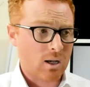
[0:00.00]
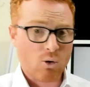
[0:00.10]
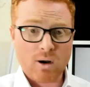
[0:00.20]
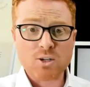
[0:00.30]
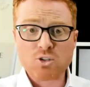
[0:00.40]

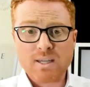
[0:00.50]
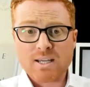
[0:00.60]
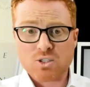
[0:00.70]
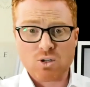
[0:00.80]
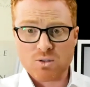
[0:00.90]
or
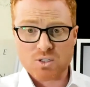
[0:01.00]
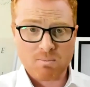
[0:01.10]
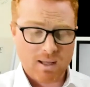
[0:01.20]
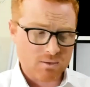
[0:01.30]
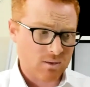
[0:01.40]
$100,000 a
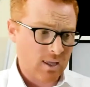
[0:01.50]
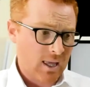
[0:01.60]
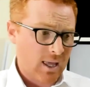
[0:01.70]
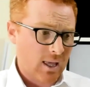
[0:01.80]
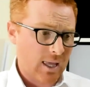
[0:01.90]
month,
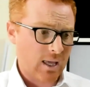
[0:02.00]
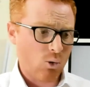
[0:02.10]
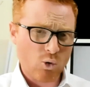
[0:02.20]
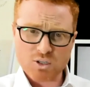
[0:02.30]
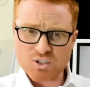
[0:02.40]

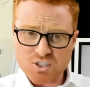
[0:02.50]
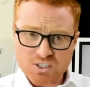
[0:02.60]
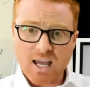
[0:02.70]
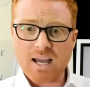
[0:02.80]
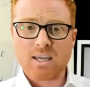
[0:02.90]
or you're
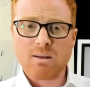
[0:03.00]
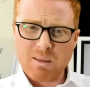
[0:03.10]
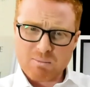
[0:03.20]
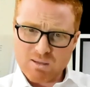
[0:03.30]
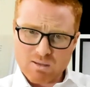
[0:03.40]
stuck at
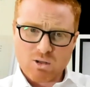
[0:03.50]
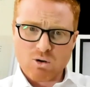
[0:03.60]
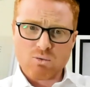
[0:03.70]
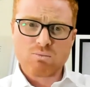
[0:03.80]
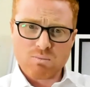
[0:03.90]
maybe, you
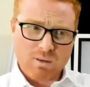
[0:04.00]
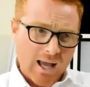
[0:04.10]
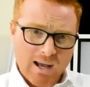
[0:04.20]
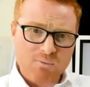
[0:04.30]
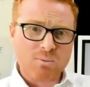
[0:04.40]
know,
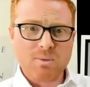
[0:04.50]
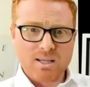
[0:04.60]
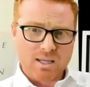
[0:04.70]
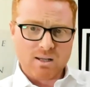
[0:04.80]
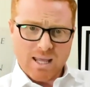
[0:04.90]

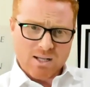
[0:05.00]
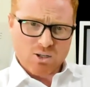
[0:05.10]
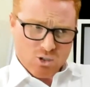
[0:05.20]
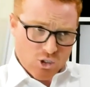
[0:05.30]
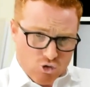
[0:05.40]
$500,000, and
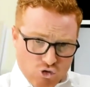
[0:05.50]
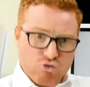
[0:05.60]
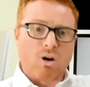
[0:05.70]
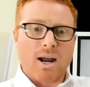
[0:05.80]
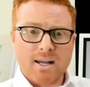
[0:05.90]
you're
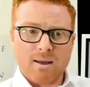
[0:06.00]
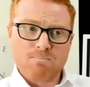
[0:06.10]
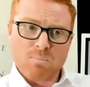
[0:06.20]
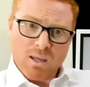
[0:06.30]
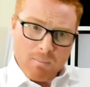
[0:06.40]
trying to
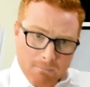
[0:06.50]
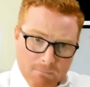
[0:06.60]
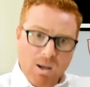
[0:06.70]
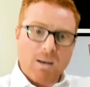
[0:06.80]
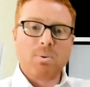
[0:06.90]

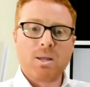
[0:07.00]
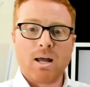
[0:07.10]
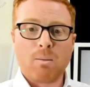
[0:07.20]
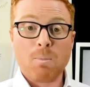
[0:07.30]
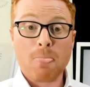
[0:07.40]
bump it
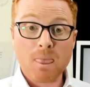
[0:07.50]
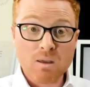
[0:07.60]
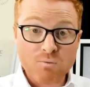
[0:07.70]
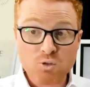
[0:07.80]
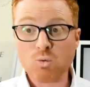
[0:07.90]
up.
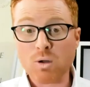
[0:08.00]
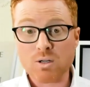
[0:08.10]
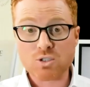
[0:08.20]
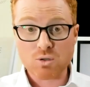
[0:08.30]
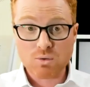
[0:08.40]
If you want
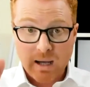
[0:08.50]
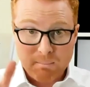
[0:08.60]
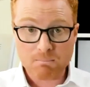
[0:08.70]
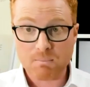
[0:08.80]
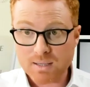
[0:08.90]
to do
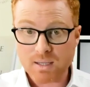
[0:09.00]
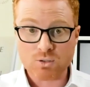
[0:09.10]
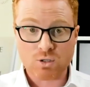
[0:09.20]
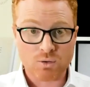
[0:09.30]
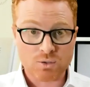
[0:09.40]
$1
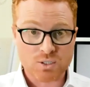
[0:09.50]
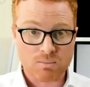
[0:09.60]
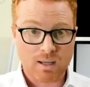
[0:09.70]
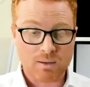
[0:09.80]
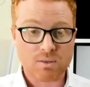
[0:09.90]
million a
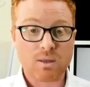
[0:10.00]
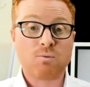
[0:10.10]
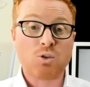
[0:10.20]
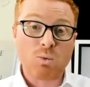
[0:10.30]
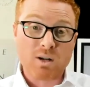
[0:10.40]
month,
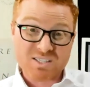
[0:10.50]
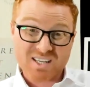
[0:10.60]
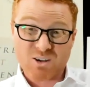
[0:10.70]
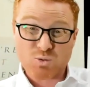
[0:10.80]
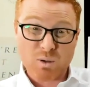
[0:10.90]
if you want to
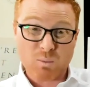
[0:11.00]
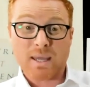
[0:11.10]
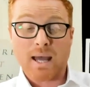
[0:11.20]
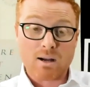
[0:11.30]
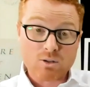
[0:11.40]
scale to where
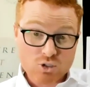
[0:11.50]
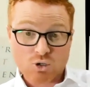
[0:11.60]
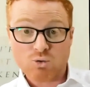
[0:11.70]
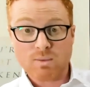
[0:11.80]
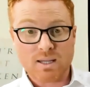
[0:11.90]
we are,
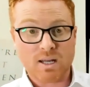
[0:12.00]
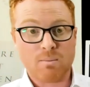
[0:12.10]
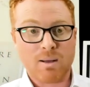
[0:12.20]
$2 million a